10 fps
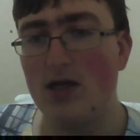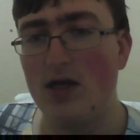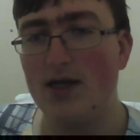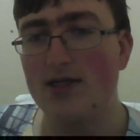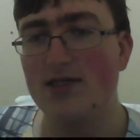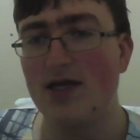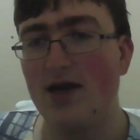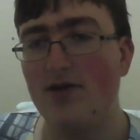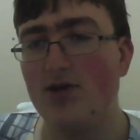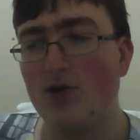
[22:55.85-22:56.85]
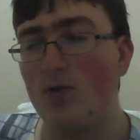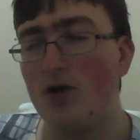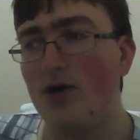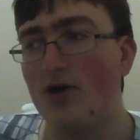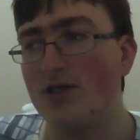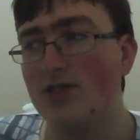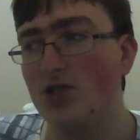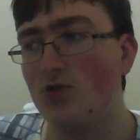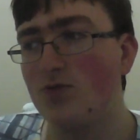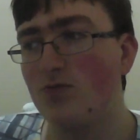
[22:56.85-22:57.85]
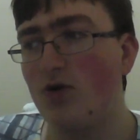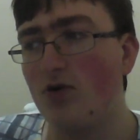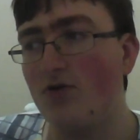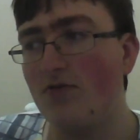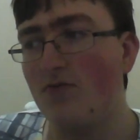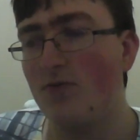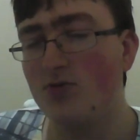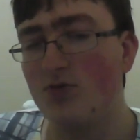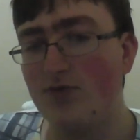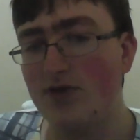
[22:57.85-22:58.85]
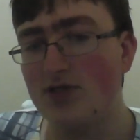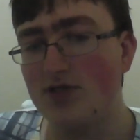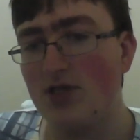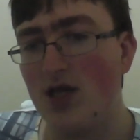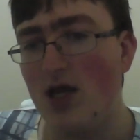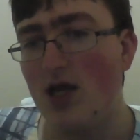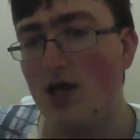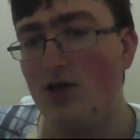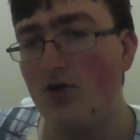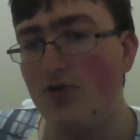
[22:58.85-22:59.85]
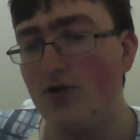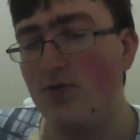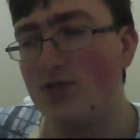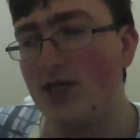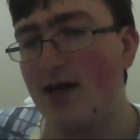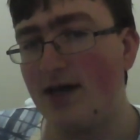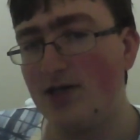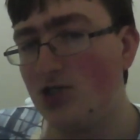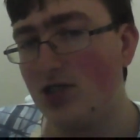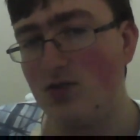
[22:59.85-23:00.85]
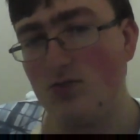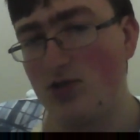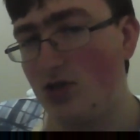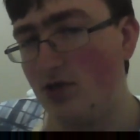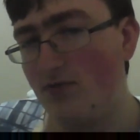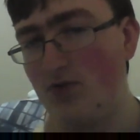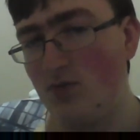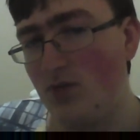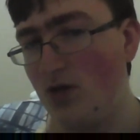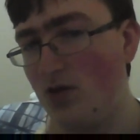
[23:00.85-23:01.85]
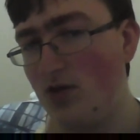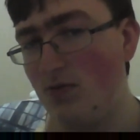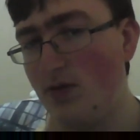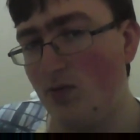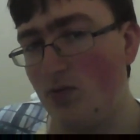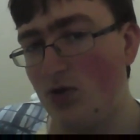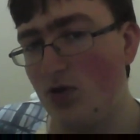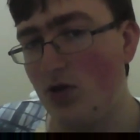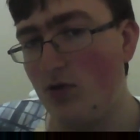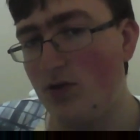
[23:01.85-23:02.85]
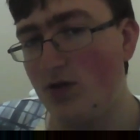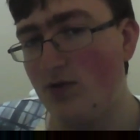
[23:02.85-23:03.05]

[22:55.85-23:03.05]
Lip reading: it's the kind of thing where Conceal was broken for multiple reasons. The other thing was, Gadgetan wasn't even the main thing people were doing with it,